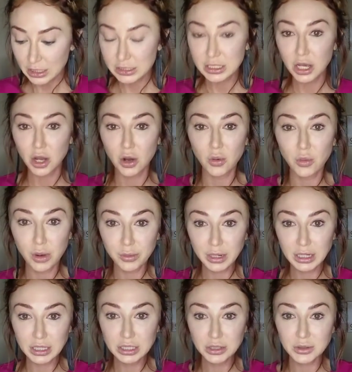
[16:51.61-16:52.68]
So what we're
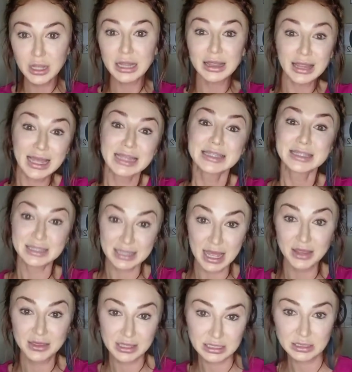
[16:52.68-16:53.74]
going to do, let's
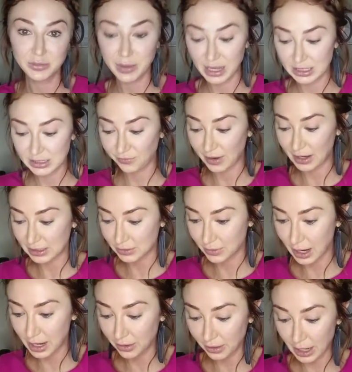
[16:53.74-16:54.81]
set this base,
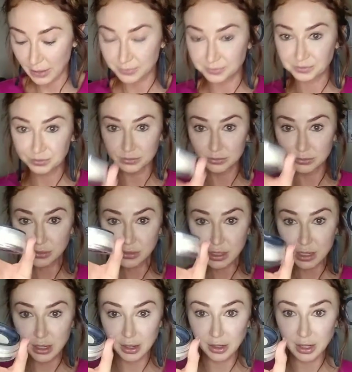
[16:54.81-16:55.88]
right? Okay,
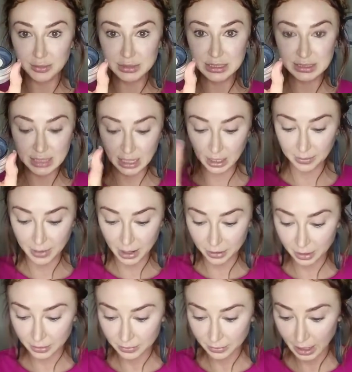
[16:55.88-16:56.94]
here comes the setting powder.